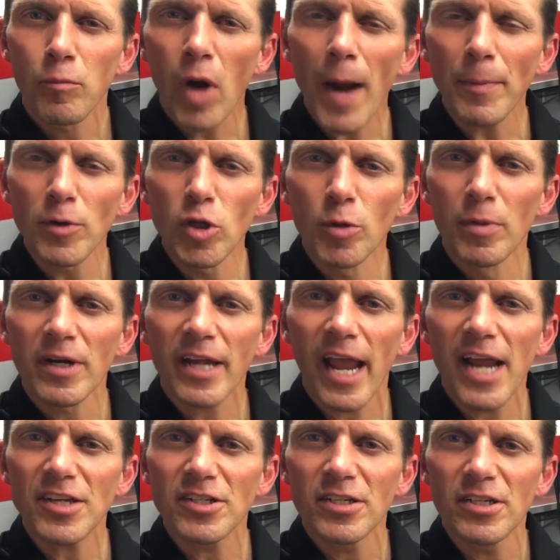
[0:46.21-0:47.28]
proper
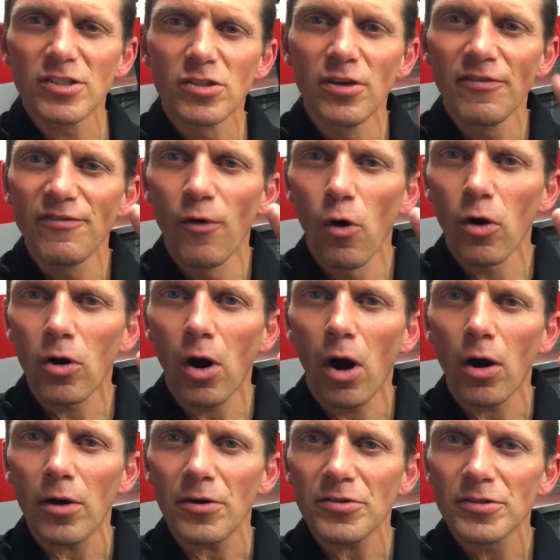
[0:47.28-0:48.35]
lubrication is the four
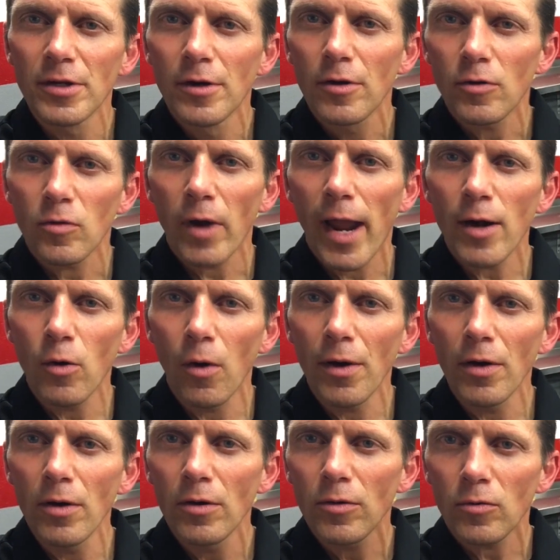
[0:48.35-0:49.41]
R's. Right
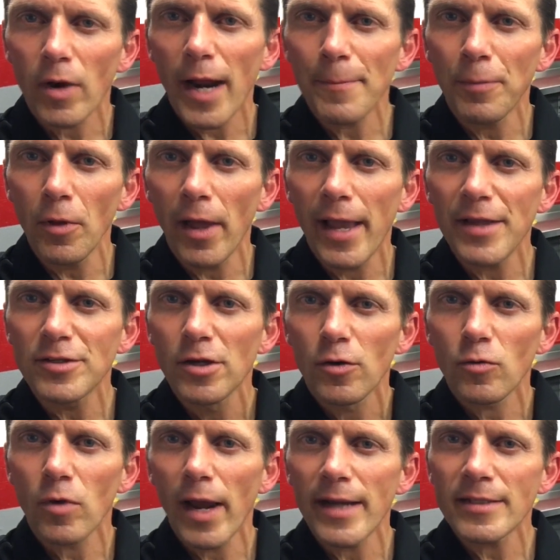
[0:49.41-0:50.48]
oil, right place,
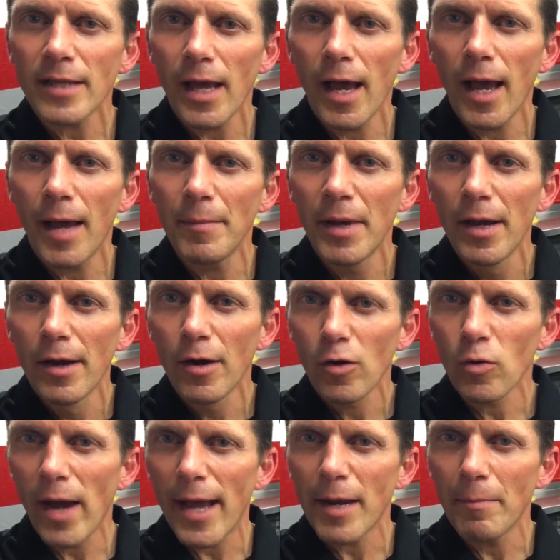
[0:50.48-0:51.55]
right time,
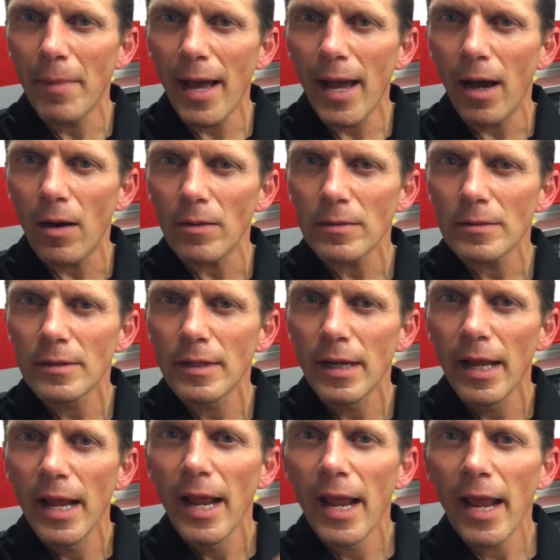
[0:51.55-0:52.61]
right amount.
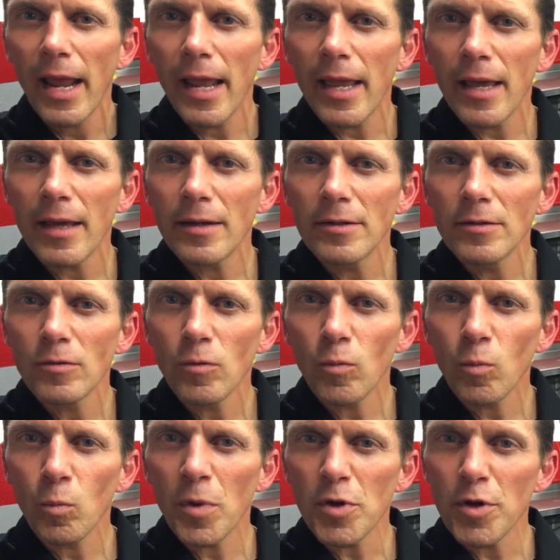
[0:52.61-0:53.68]
And
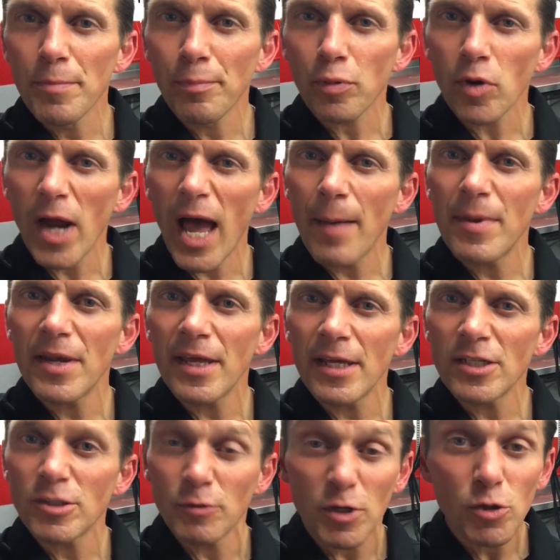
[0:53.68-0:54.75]
when you prime an
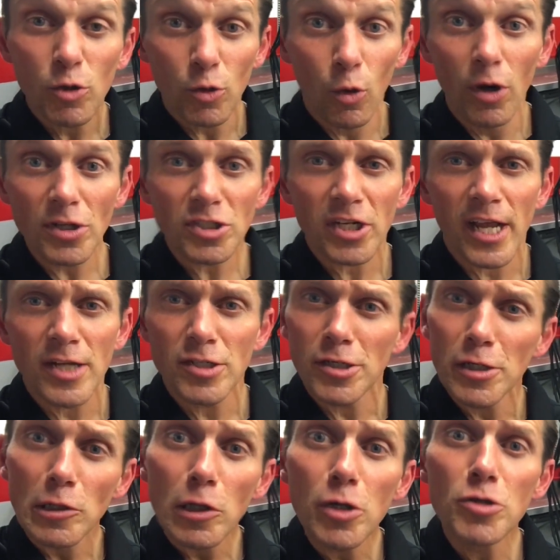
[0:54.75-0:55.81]
engine, when you do an oil
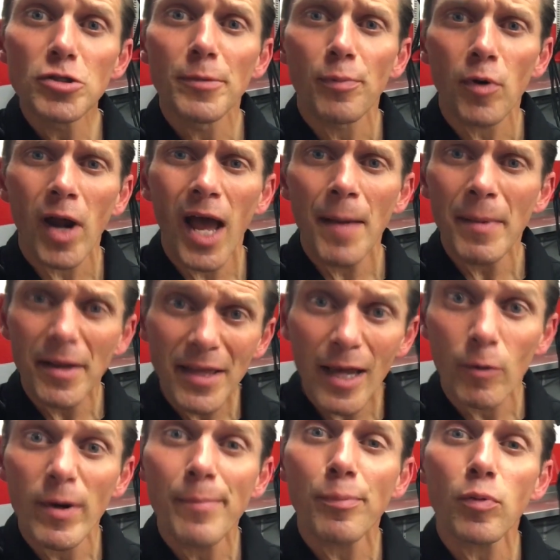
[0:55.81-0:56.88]
change and you lose the prime, now you
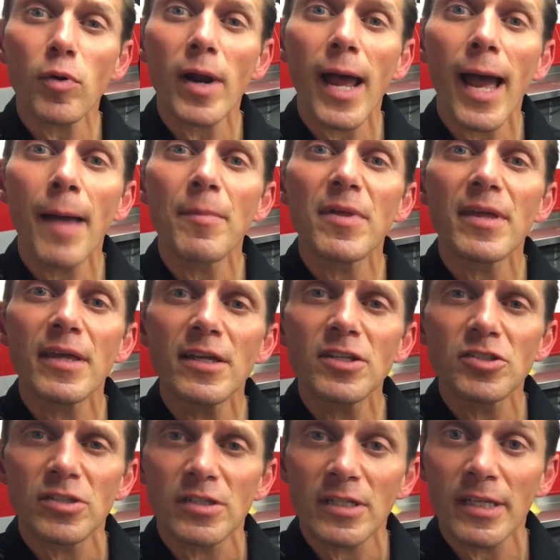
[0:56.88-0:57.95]
got to reprime the
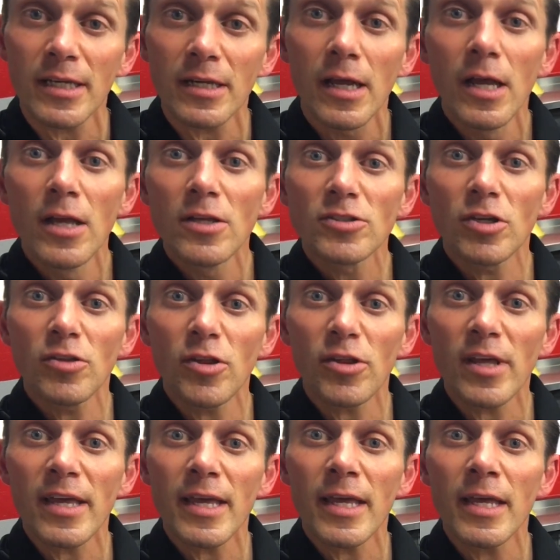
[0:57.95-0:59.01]
engine to get so
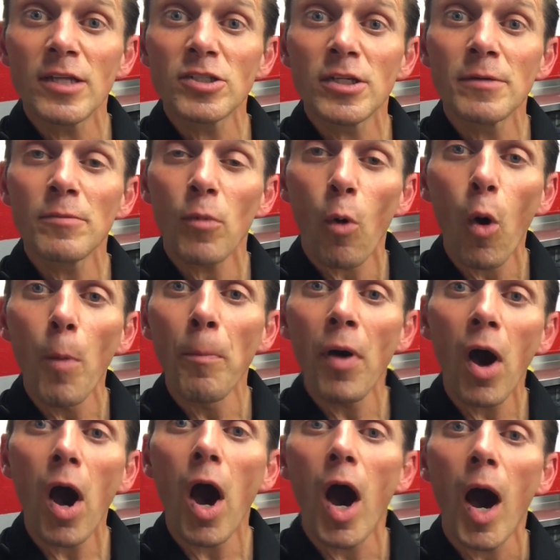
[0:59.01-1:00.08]
that the engine oil
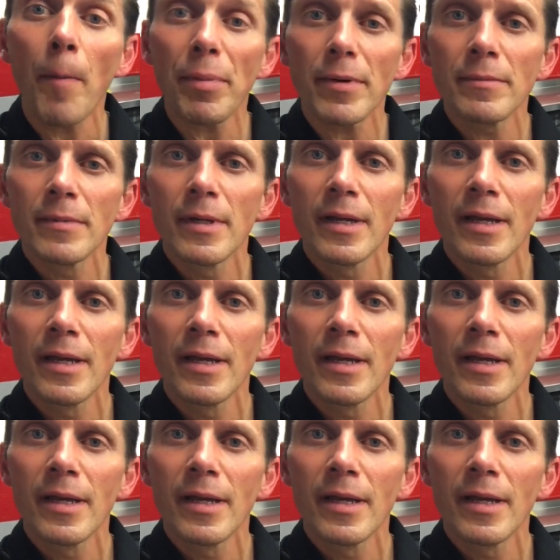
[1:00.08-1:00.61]
pump